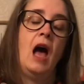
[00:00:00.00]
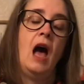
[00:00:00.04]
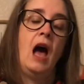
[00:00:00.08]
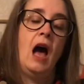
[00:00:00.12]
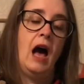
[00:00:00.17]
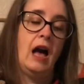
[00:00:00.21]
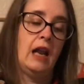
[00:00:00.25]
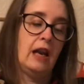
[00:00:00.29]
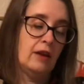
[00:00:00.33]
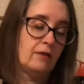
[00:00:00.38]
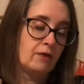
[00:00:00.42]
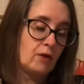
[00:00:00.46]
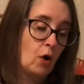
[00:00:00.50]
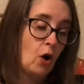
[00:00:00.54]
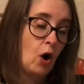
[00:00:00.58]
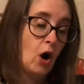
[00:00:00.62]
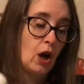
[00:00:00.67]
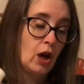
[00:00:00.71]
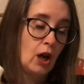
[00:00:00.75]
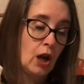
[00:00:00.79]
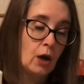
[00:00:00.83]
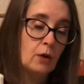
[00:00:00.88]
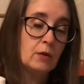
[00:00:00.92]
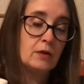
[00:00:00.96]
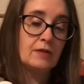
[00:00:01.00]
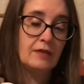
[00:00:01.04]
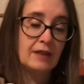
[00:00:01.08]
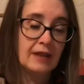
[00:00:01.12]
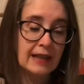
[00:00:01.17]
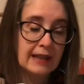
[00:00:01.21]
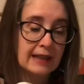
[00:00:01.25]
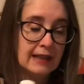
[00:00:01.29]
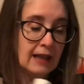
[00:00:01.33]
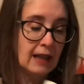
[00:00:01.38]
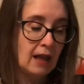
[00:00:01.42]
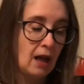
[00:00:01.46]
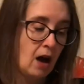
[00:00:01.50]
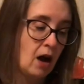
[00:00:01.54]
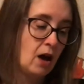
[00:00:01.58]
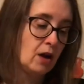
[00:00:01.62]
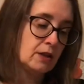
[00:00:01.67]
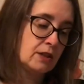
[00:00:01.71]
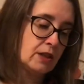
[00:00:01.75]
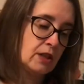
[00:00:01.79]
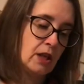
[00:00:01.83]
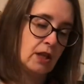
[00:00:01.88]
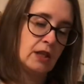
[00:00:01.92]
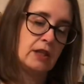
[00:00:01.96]
And I've got a load of little
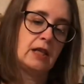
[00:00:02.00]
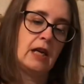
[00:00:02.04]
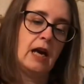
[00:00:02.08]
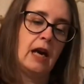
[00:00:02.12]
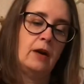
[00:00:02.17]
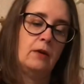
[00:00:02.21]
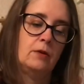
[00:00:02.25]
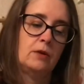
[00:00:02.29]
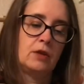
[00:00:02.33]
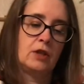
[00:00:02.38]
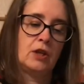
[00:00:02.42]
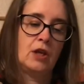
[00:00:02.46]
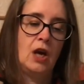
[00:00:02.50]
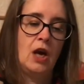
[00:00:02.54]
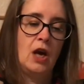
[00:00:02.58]
hearts cut out.